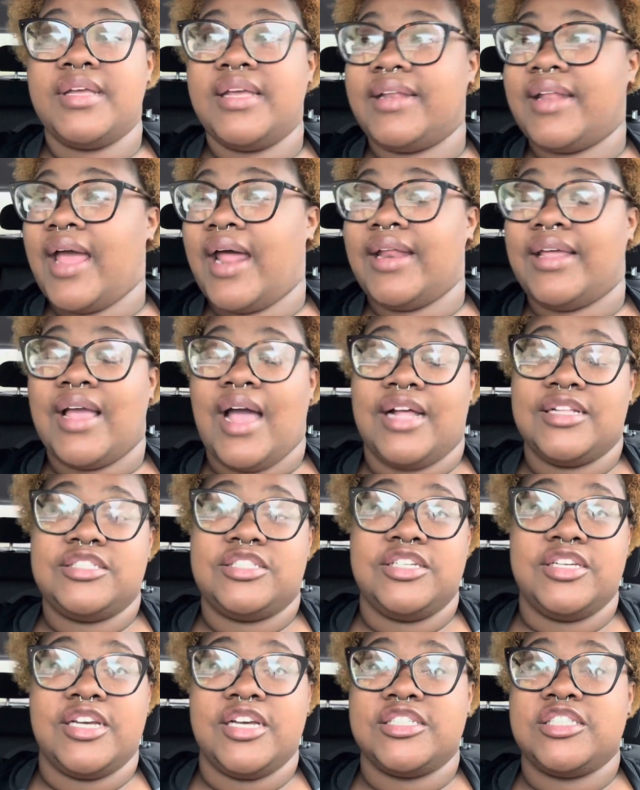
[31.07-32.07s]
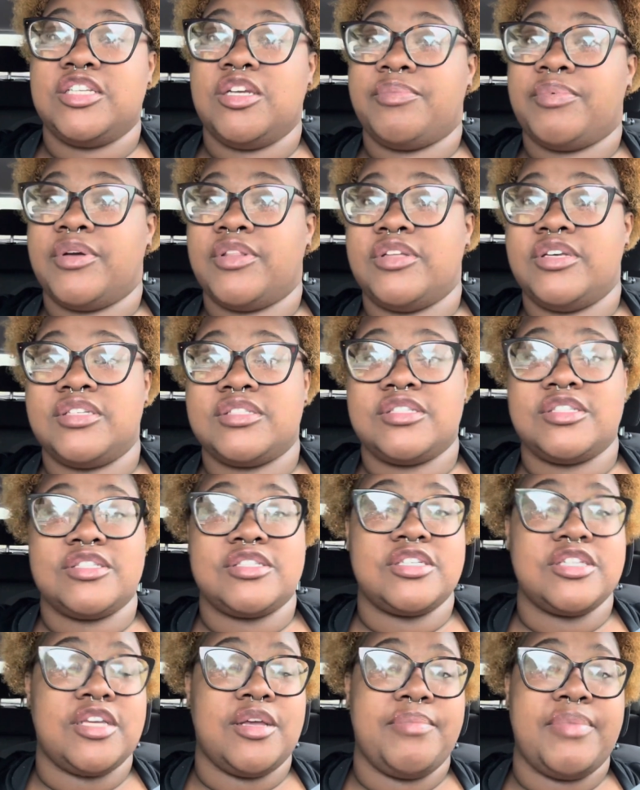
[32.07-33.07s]
your daddy, your auntie, your cousin, your brother, your
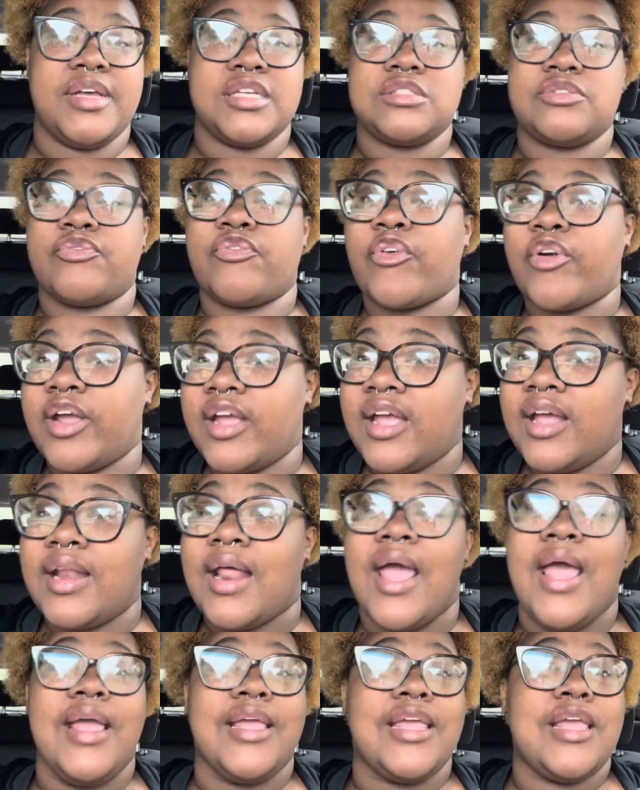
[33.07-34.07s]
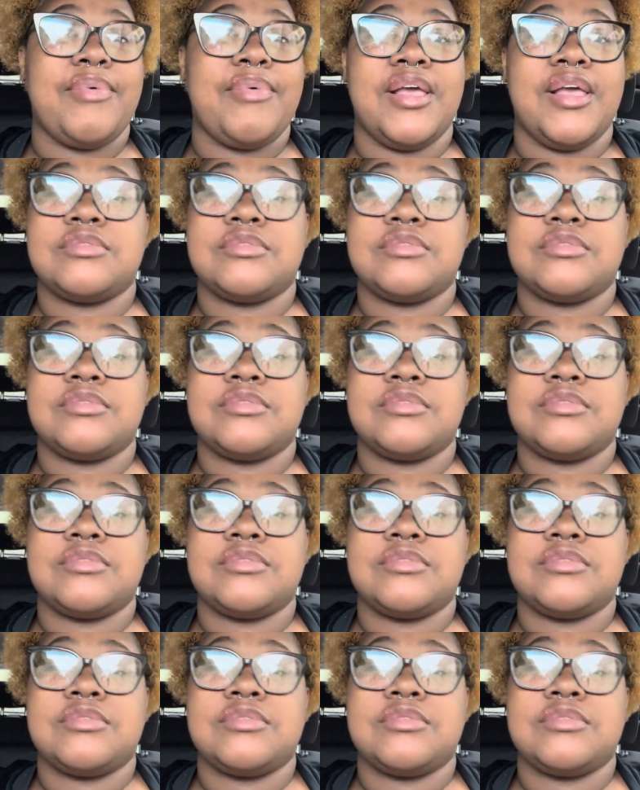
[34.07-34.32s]
sister, your best friend's